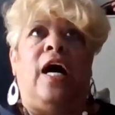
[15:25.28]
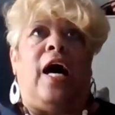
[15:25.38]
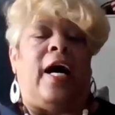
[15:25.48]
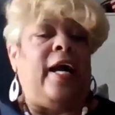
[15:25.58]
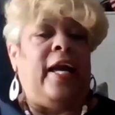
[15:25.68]

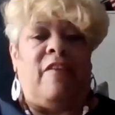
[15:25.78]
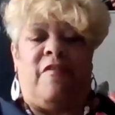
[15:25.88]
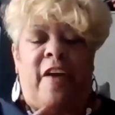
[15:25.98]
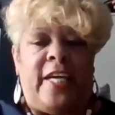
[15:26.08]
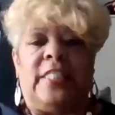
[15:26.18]
I had
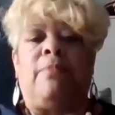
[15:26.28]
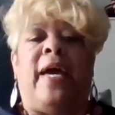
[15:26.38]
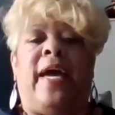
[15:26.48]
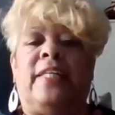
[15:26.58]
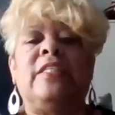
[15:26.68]
face
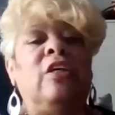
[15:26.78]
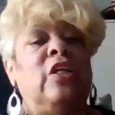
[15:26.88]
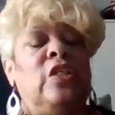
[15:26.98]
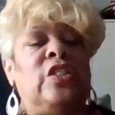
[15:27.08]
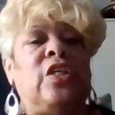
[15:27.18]
masks.
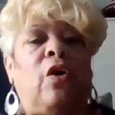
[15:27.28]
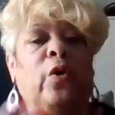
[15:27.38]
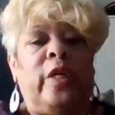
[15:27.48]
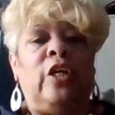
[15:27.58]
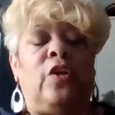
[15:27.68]

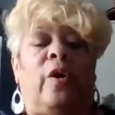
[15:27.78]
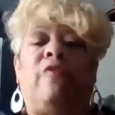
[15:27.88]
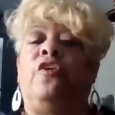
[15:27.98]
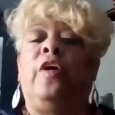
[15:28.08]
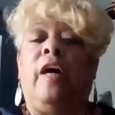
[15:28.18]
So,
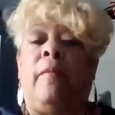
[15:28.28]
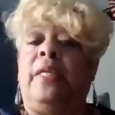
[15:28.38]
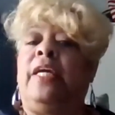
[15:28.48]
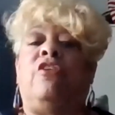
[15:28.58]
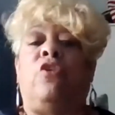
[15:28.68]
if you're coming
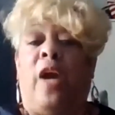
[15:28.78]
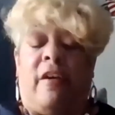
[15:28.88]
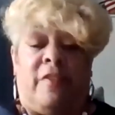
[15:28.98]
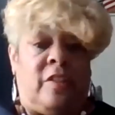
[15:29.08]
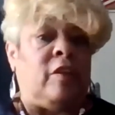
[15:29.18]
in, you
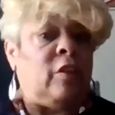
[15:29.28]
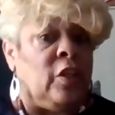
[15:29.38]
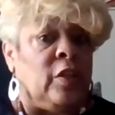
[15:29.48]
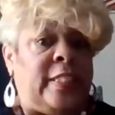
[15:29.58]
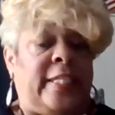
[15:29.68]
have to,
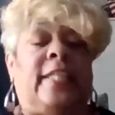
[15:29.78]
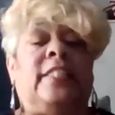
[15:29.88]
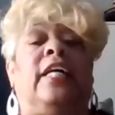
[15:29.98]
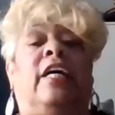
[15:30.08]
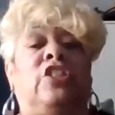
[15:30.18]

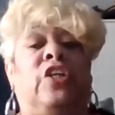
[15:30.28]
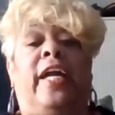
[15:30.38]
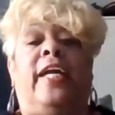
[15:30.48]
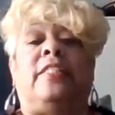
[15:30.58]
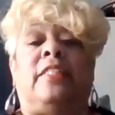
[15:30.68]
sanitize your
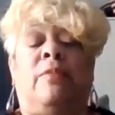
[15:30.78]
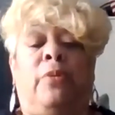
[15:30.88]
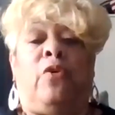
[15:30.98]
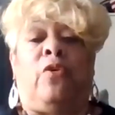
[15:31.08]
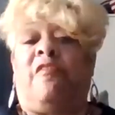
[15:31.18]
hands and
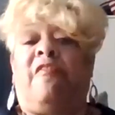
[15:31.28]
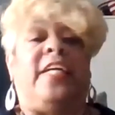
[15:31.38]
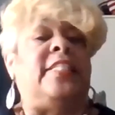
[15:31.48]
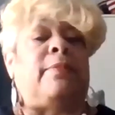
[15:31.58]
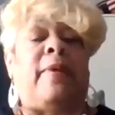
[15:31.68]
put on a
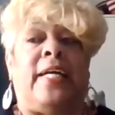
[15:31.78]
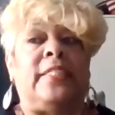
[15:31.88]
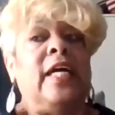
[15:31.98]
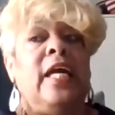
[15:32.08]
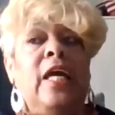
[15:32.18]
face
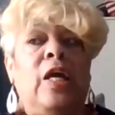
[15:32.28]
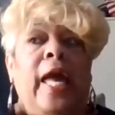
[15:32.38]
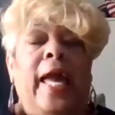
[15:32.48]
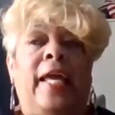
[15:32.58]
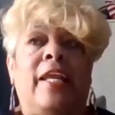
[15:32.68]
mask.
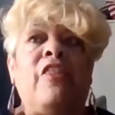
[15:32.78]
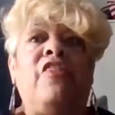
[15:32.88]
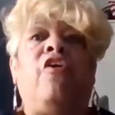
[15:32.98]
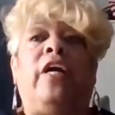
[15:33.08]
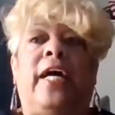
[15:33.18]
And I
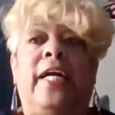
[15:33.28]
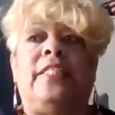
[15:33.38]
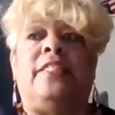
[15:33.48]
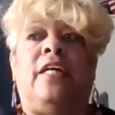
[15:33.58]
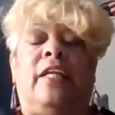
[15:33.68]
thought I
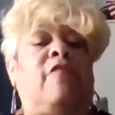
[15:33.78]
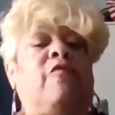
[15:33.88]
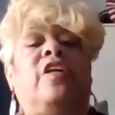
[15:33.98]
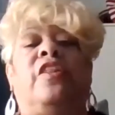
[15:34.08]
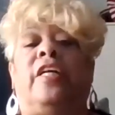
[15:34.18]
had done
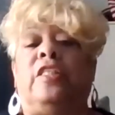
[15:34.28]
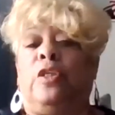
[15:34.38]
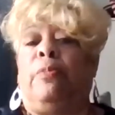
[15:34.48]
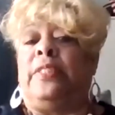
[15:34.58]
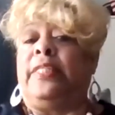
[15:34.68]
everything to
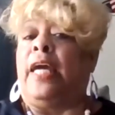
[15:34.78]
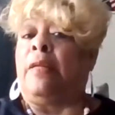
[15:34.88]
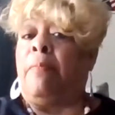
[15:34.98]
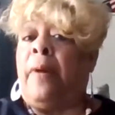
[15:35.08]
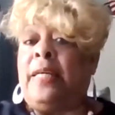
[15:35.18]

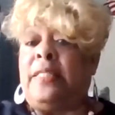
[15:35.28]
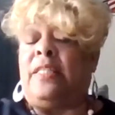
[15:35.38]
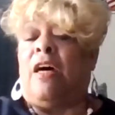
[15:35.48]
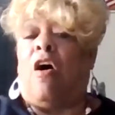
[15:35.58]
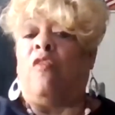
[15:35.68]
protect
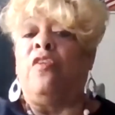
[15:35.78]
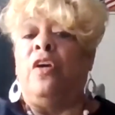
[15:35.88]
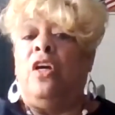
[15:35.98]
myself.